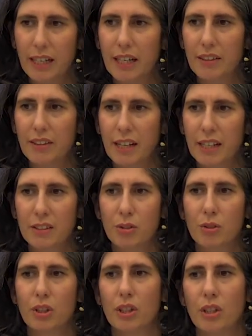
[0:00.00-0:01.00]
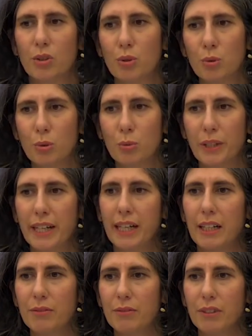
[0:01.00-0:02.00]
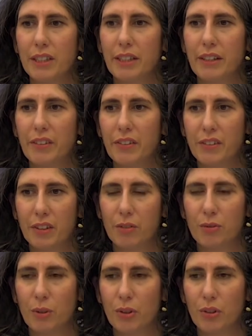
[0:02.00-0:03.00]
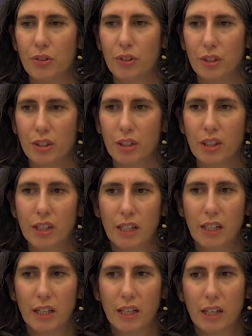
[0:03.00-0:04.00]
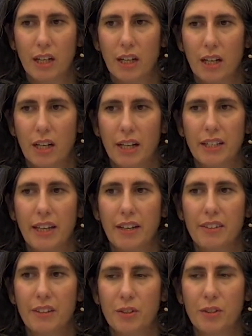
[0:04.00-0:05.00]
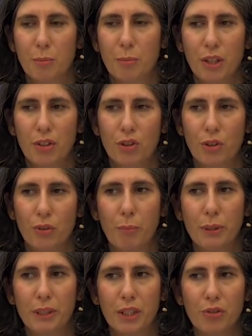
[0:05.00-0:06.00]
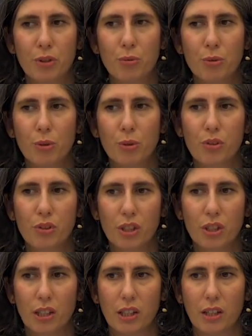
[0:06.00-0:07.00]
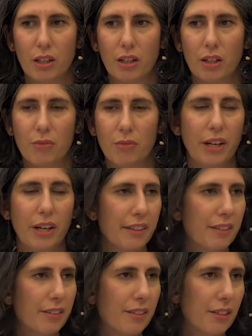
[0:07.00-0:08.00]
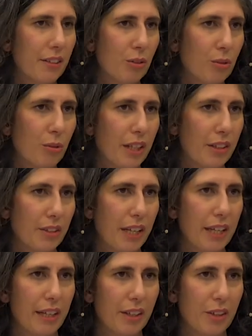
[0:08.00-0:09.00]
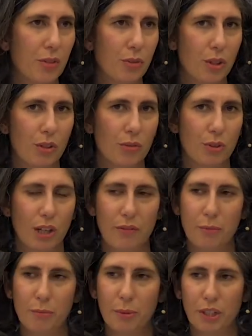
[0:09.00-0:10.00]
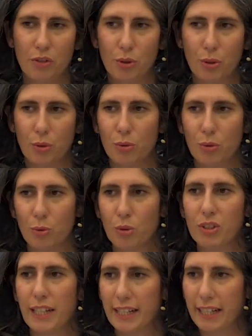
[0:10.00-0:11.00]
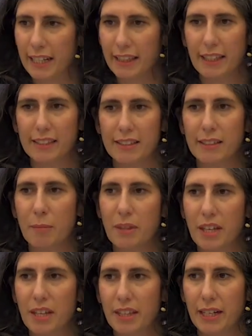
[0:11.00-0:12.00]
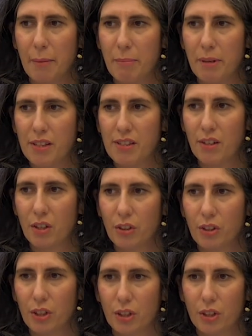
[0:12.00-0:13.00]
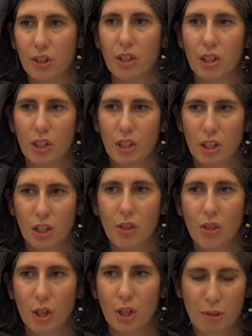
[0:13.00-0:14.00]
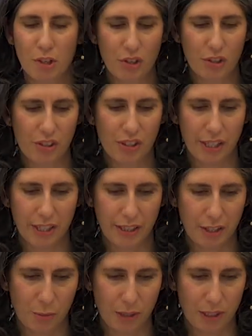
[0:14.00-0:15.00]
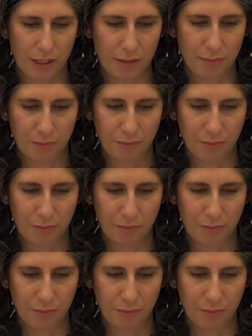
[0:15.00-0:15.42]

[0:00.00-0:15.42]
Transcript: And the last uh, tool we have is, of course, the in case there's a breach of the competition rules, uh, fines to the undertakings for, for having breached those rules. And again, that's something that happens on the on the commission side as well.